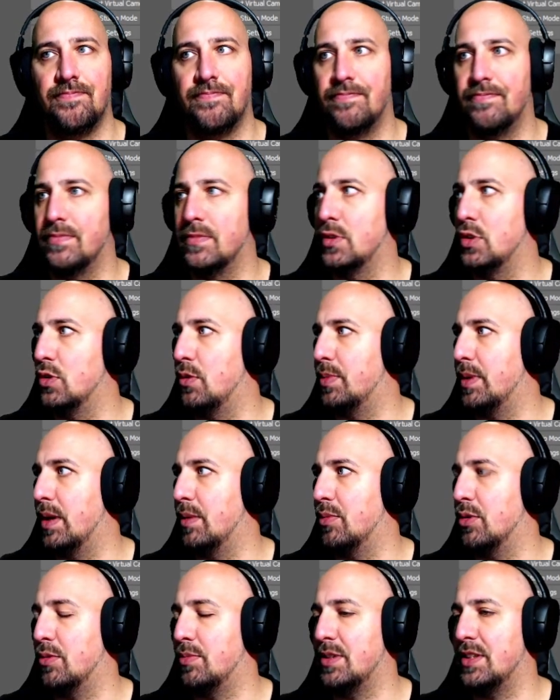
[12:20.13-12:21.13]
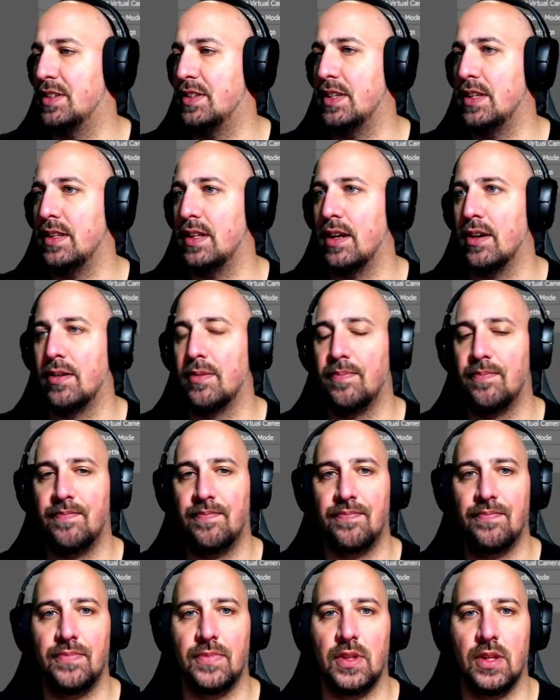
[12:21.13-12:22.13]
you'll be able to be seen there.
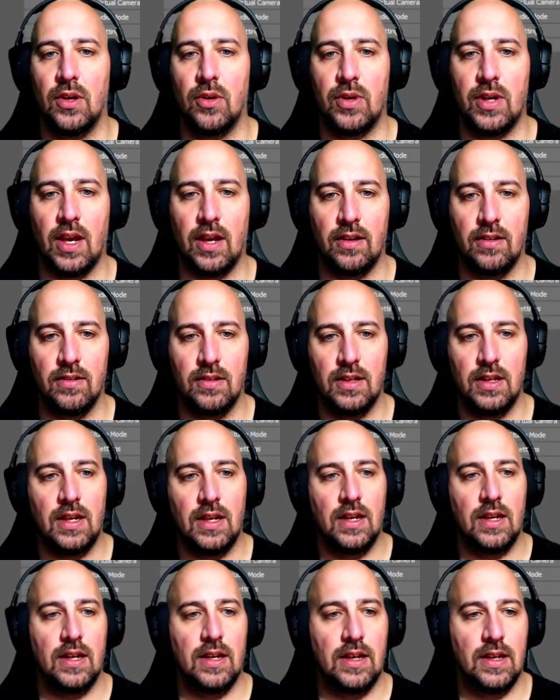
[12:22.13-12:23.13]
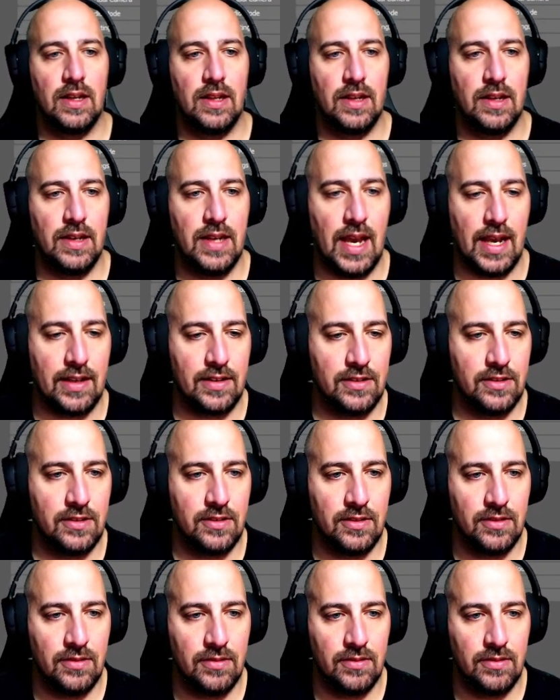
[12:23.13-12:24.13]
Okay. Next.
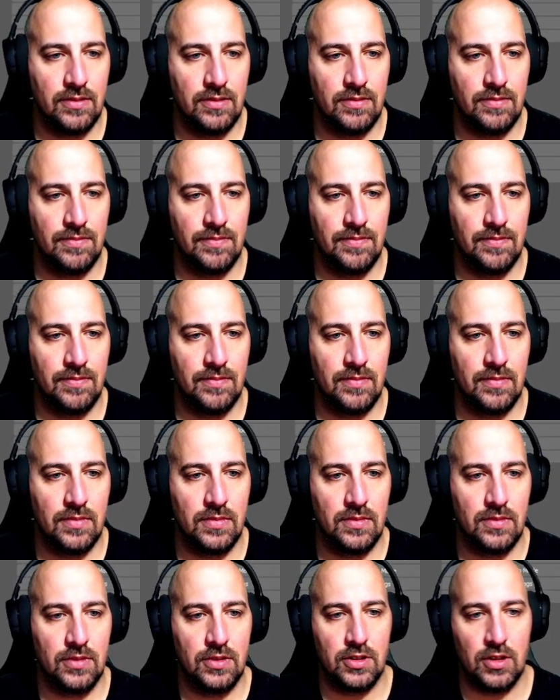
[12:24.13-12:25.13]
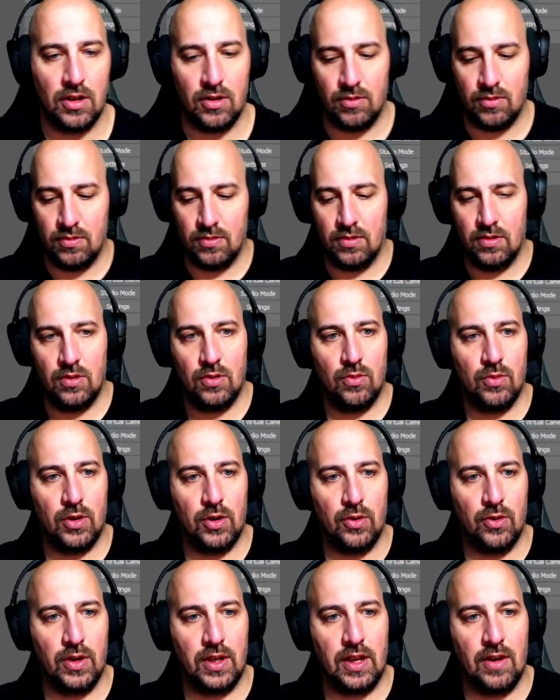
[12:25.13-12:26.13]
So we're
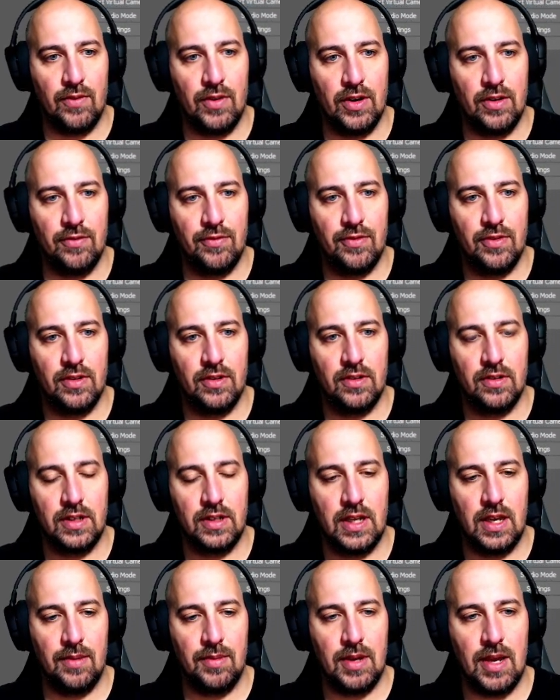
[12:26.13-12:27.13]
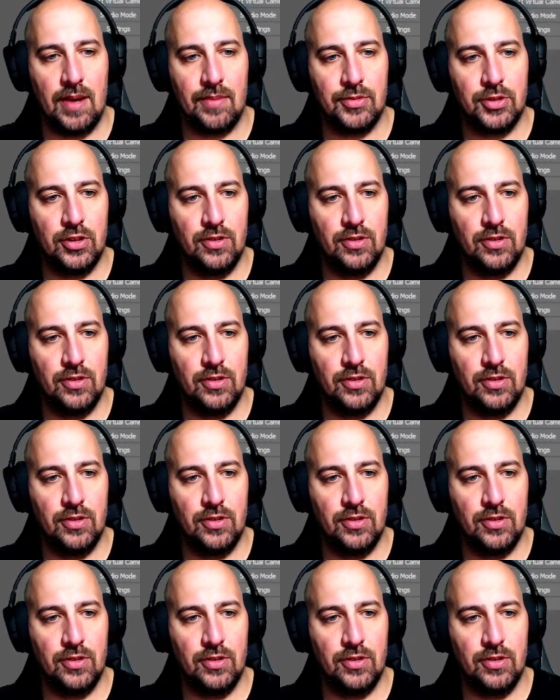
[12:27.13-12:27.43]
going to get rid of game capture.